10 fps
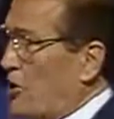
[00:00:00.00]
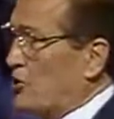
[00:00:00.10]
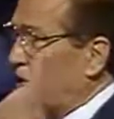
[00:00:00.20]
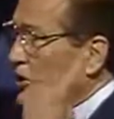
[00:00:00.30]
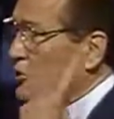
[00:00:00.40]

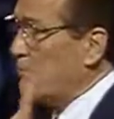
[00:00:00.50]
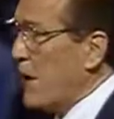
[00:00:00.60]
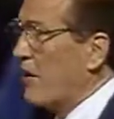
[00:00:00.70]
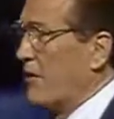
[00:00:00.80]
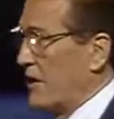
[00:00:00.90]
personal
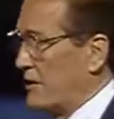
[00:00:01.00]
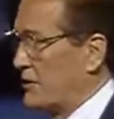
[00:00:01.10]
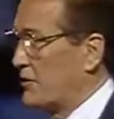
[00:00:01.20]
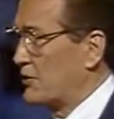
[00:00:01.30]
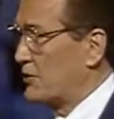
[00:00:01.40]

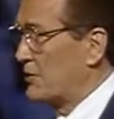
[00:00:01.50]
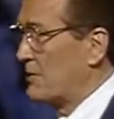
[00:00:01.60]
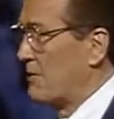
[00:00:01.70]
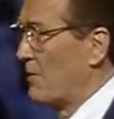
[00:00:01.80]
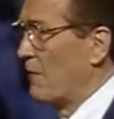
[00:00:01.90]

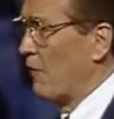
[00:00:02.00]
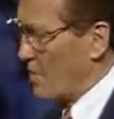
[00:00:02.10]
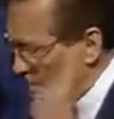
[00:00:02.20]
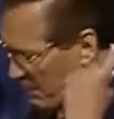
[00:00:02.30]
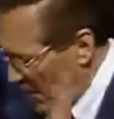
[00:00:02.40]
experience,
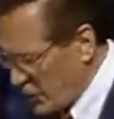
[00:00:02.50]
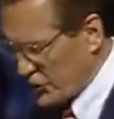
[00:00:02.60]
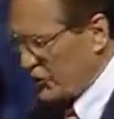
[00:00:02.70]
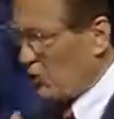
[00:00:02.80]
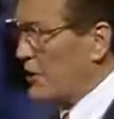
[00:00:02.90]
for
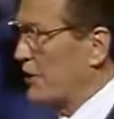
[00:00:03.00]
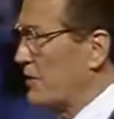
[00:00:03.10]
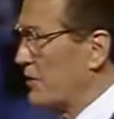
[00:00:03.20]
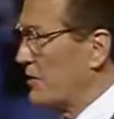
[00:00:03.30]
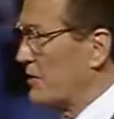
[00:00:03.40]
personal
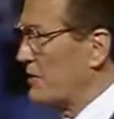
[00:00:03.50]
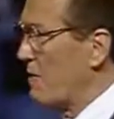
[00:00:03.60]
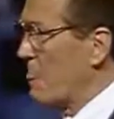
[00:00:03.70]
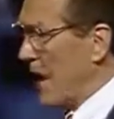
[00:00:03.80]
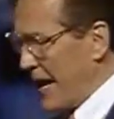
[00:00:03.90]
reasons,
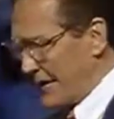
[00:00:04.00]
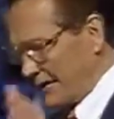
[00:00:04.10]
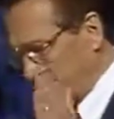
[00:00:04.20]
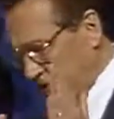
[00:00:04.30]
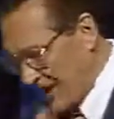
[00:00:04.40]
I
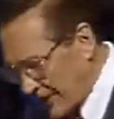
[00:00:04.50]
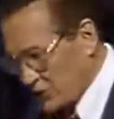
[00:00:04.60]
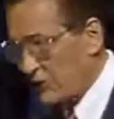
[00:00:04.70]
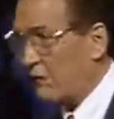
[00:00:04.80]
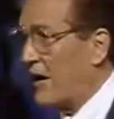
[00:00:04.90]
can
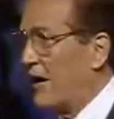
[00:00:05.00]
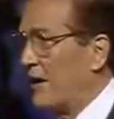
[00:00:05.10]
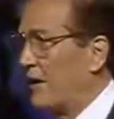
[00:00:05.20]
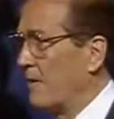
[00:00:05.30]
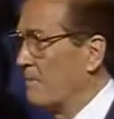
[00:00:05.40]

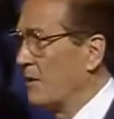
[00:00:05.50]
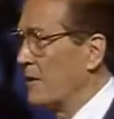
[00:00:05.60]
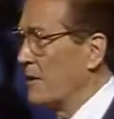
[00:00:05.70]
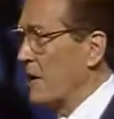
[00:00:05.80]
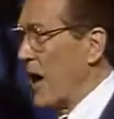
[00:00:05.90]
testify,
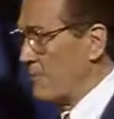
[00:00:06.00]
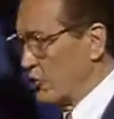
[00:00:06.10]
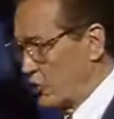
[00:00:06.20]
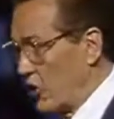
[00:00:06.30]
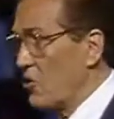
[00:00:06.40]
I'm
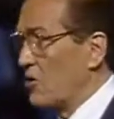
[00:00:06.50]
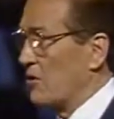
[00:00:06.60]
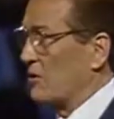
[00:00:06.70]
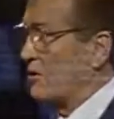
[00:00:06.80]
sure.